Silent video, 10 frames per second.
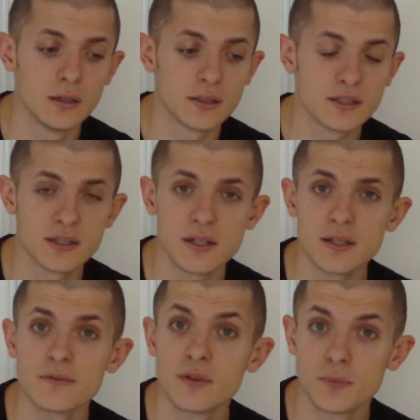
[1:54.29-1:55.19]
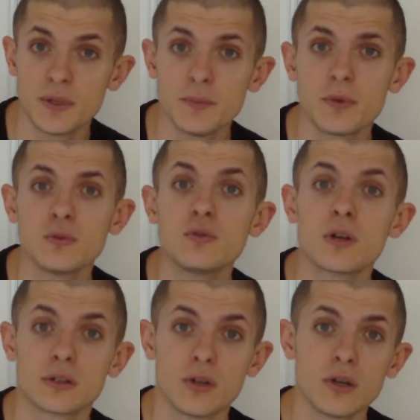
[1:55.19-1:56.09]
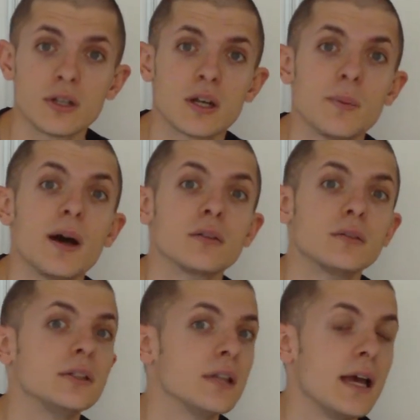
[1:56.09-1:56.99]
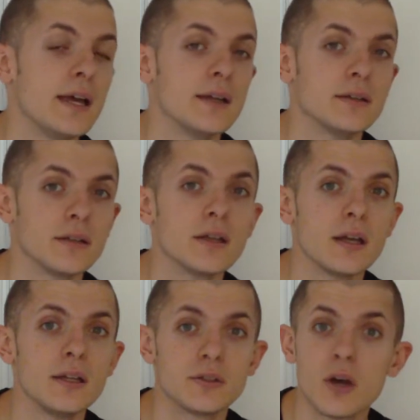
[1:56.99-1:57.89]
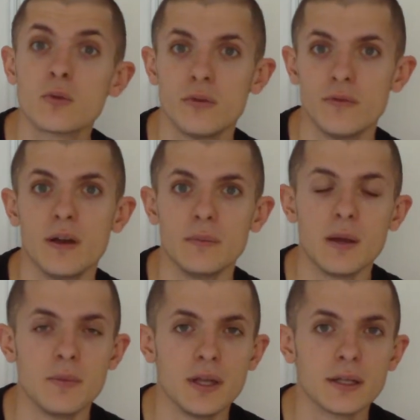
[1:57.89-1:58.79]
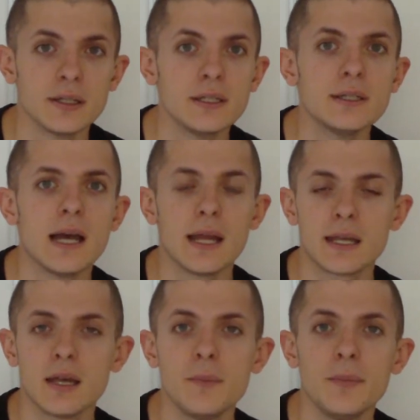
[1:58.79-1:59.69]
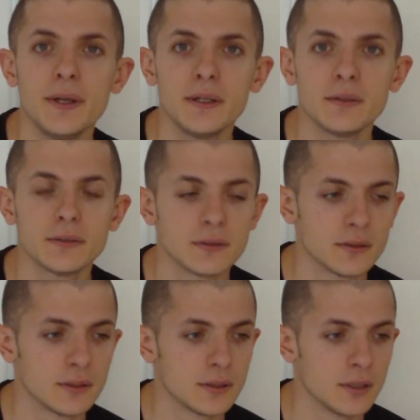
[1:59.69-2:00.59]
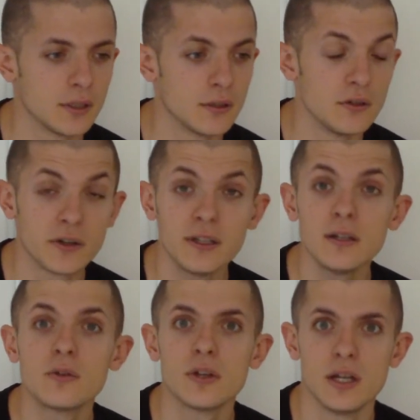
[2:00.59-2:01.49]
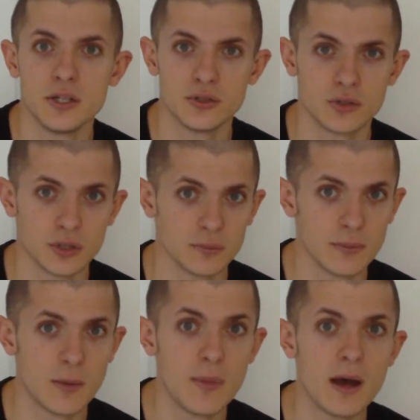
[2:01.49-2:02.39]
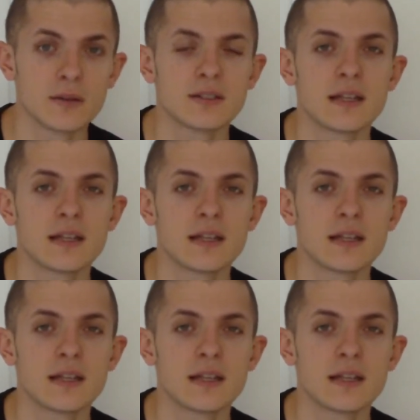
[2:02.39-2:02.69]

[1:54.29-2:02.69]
search for people who are talking about it and talk with them. I mean, I can build a real relationship about